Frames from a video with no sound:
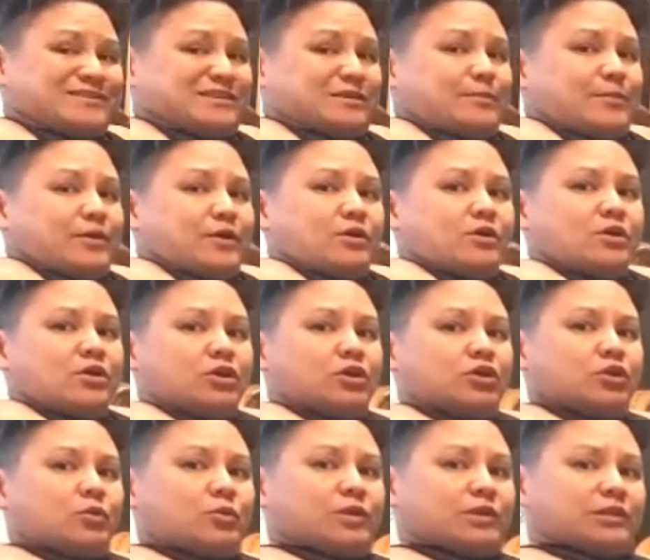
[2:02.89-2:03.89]
deeper,
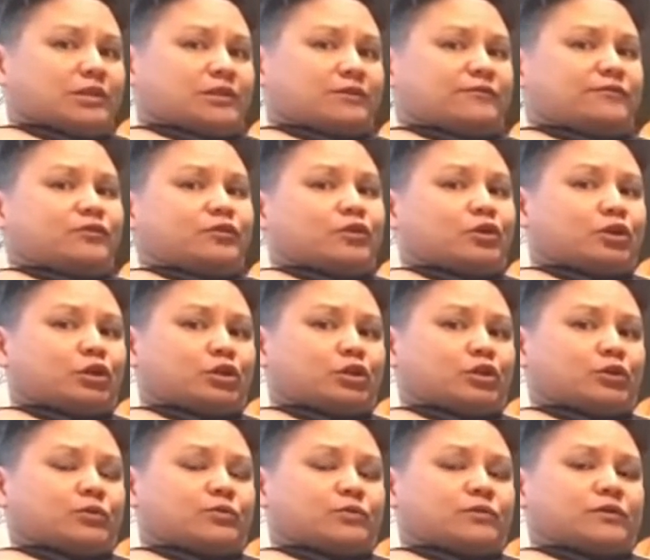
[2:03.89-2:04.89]
you can lift your
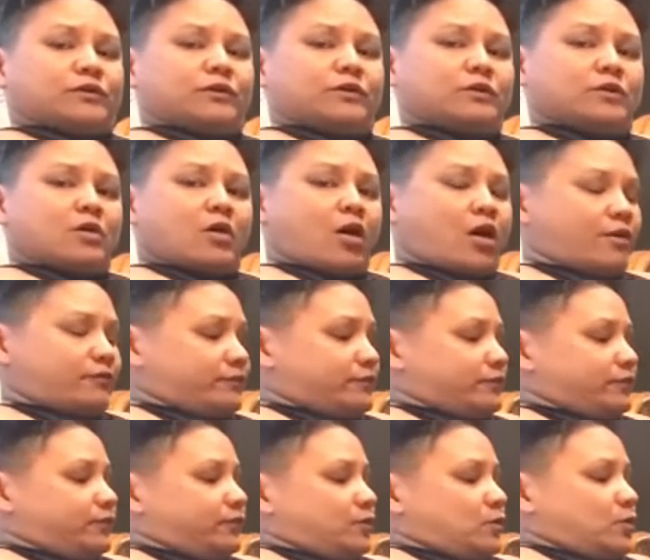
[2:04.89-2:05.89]
glute
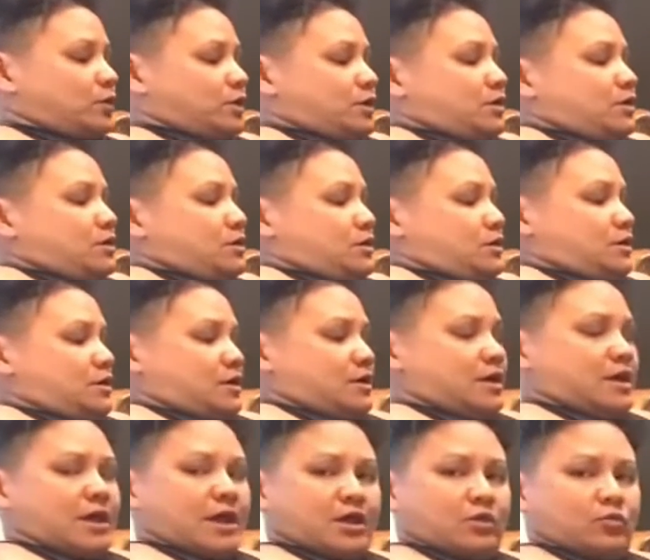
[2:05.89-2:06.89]
off the floor
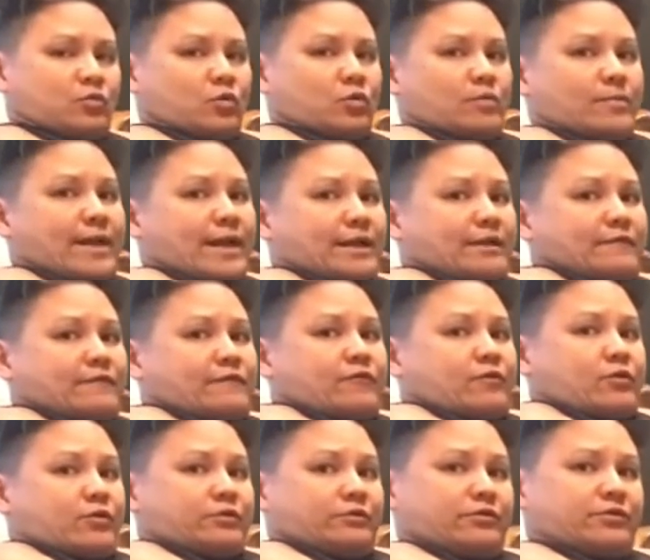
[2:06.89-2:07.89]
and roll back and
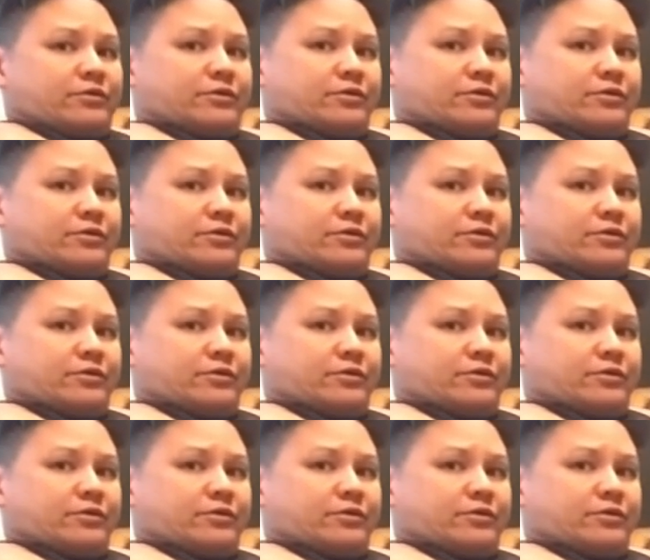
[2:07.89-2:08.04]
forth.